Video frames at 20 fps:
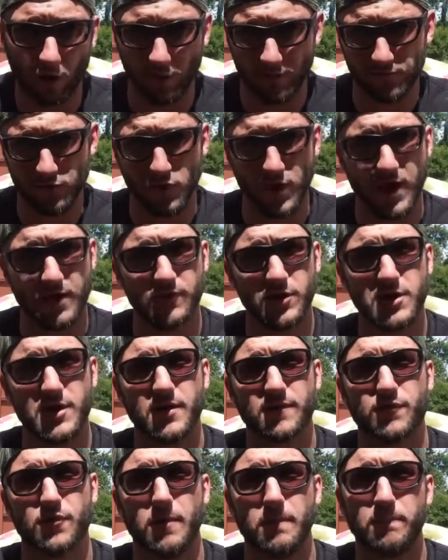If you have a
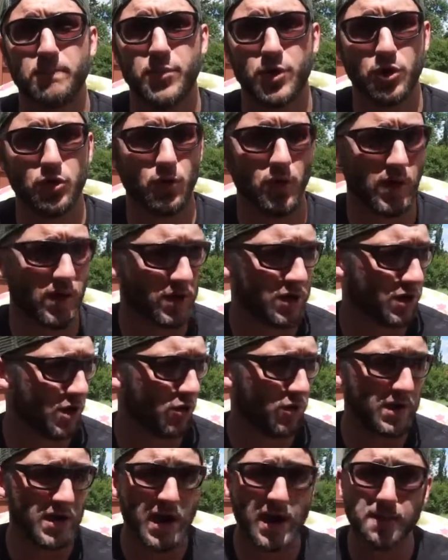different boot, you
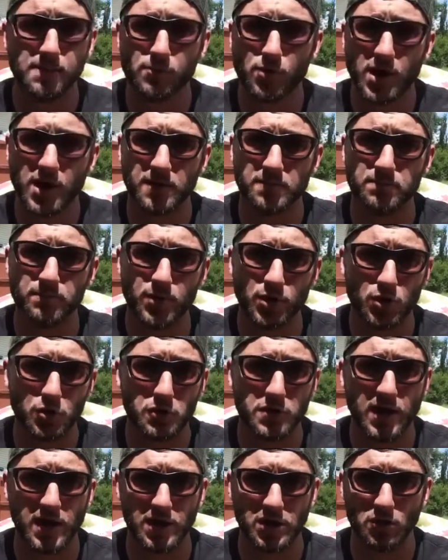know, a name brand
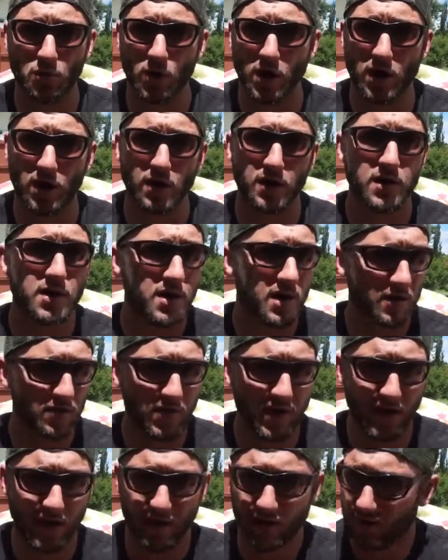boot that you wear
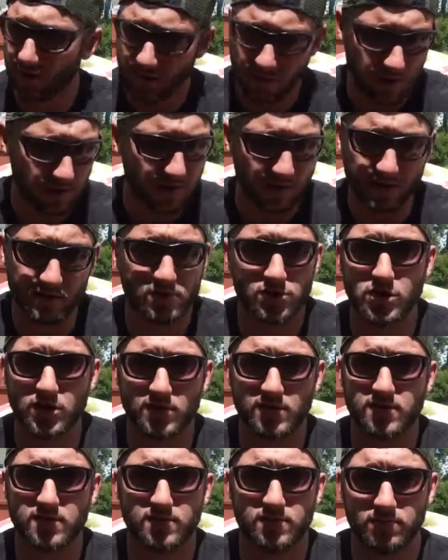that is
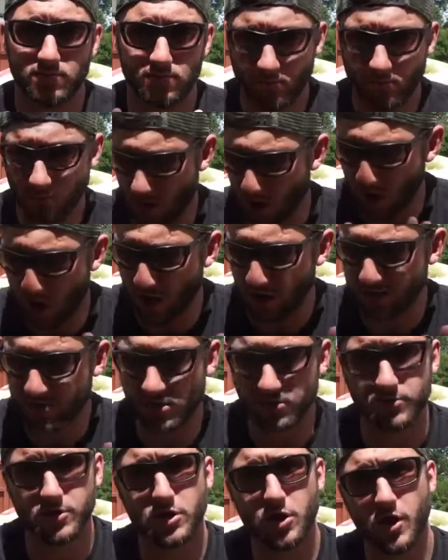just
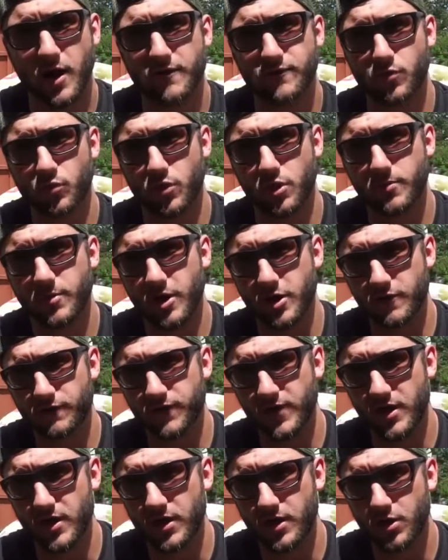awesome, you don't have to worry about your
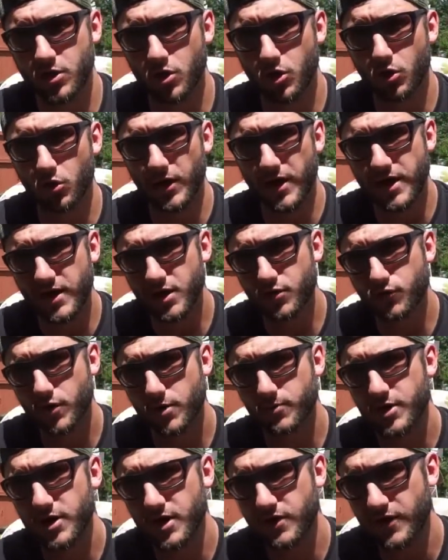feet getting cold. Any
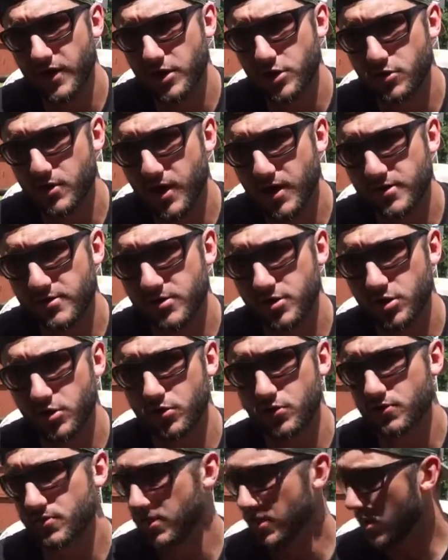remedy that you guys
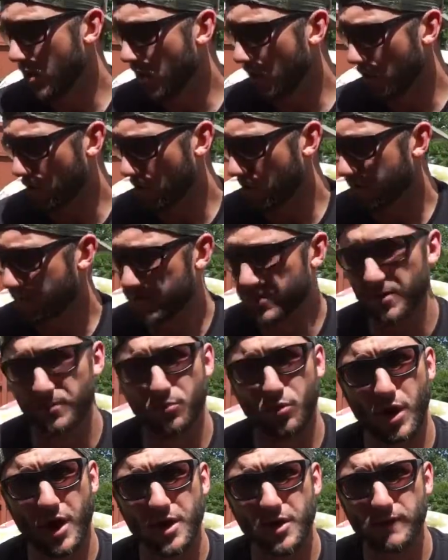use, or if it's a
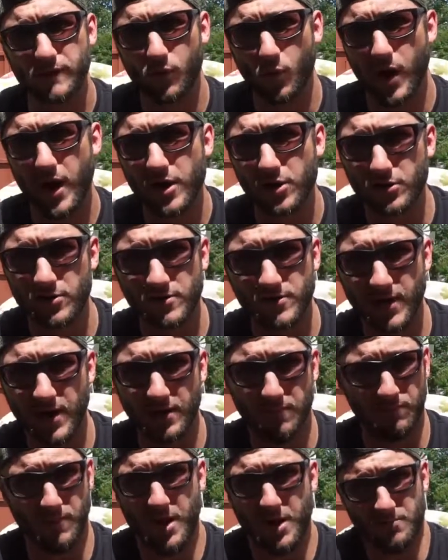brand of waders
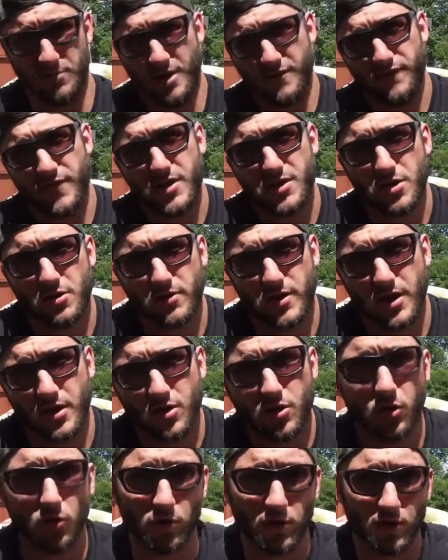that, man, my feet don't get
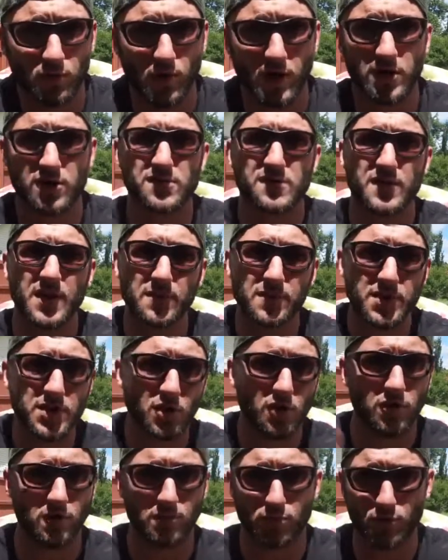cold in waders, let me
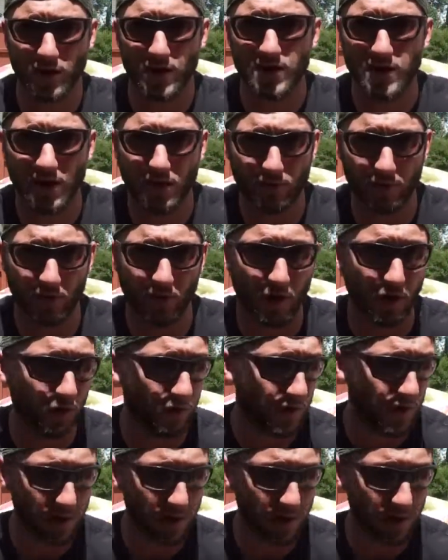know the brand down below.